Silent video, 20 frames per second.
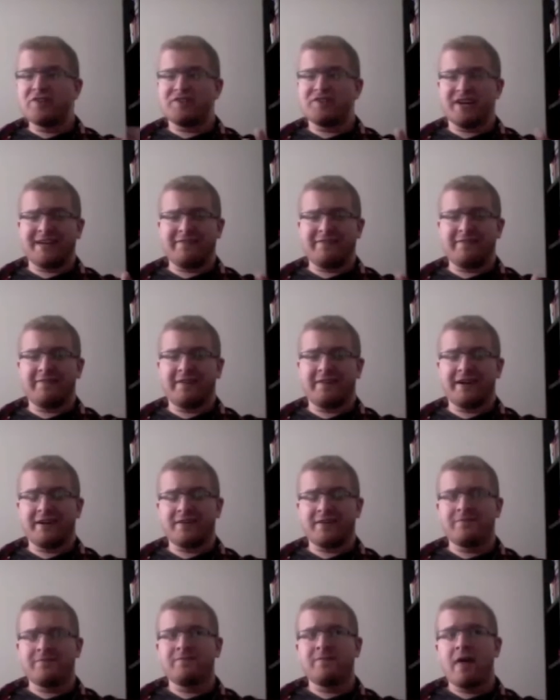Ivy
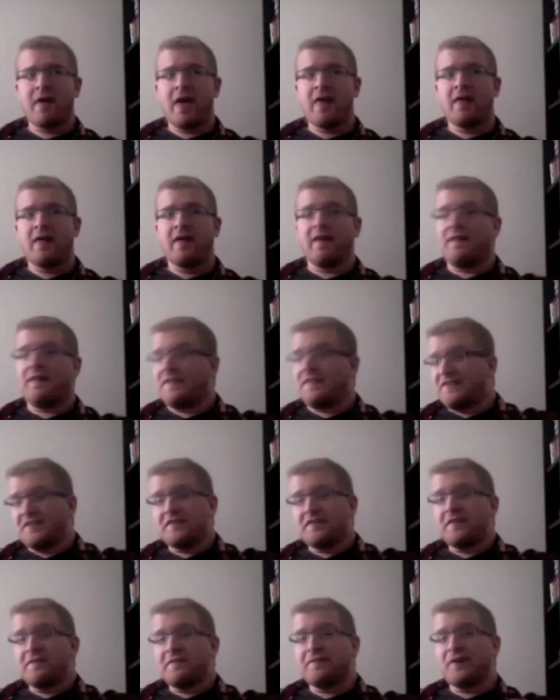fan, this
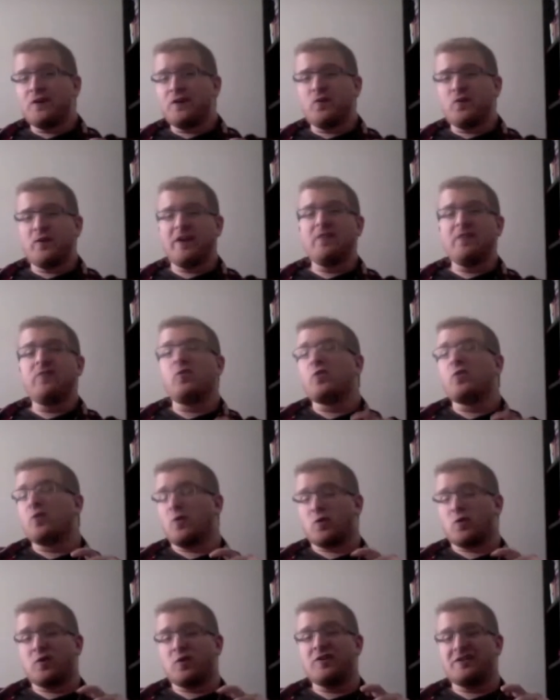is a fun read
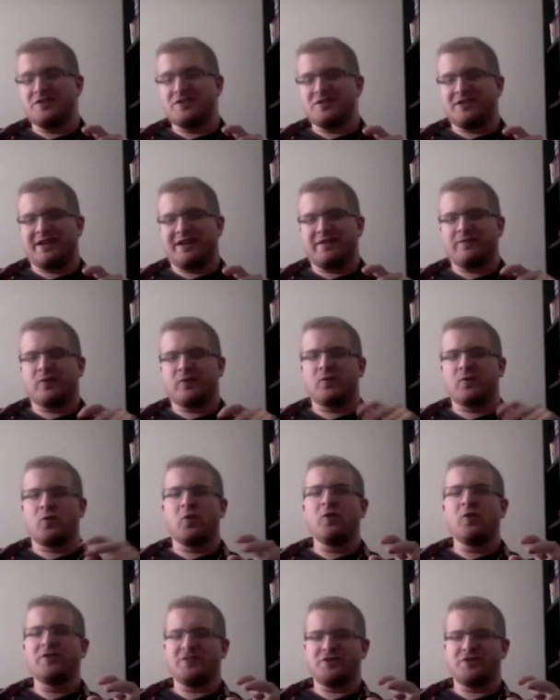for an
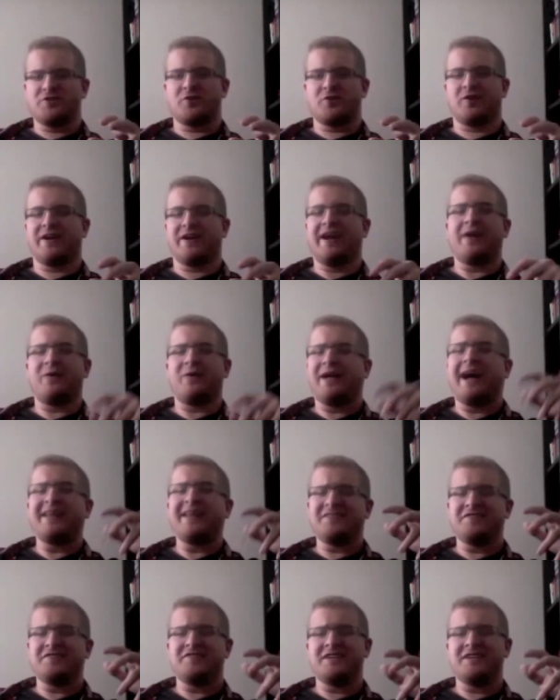origin story, while
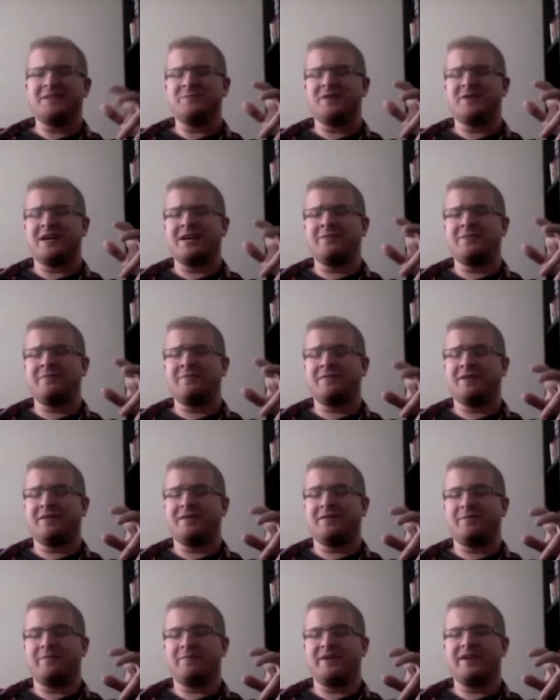at the same time
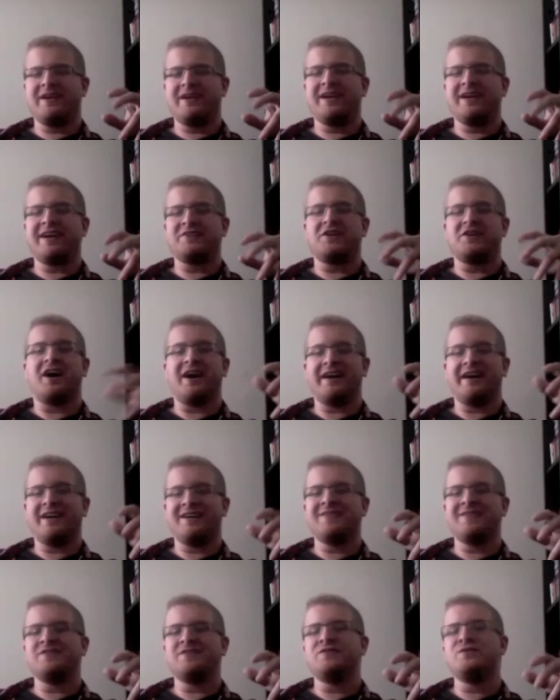being a
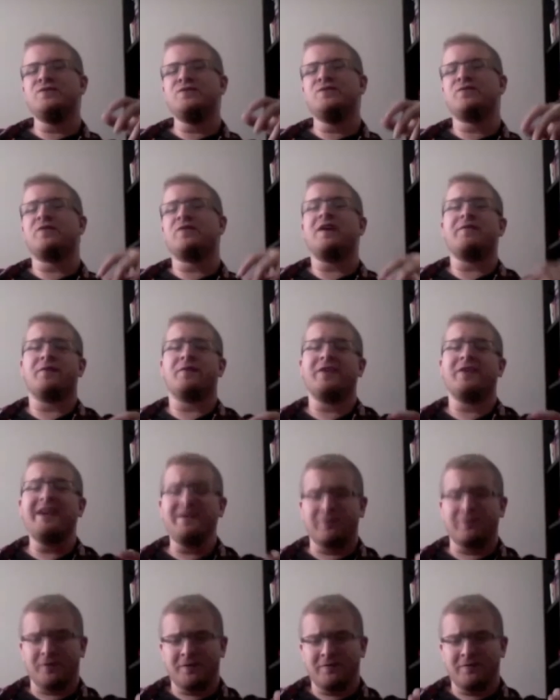tie-in to Forever
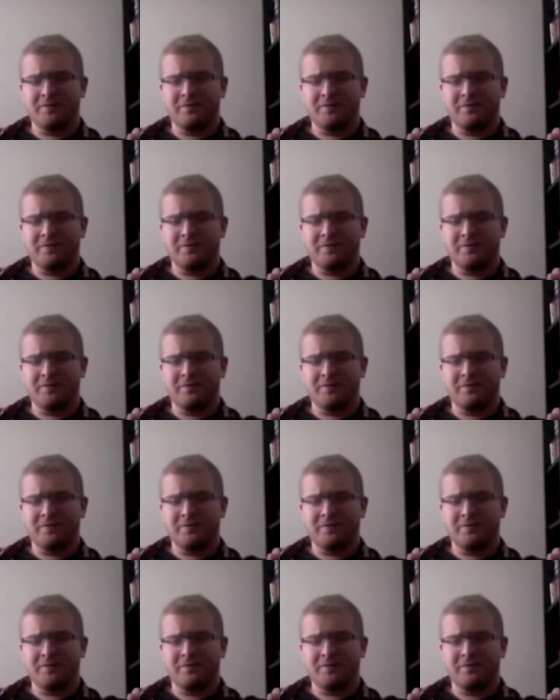Evil.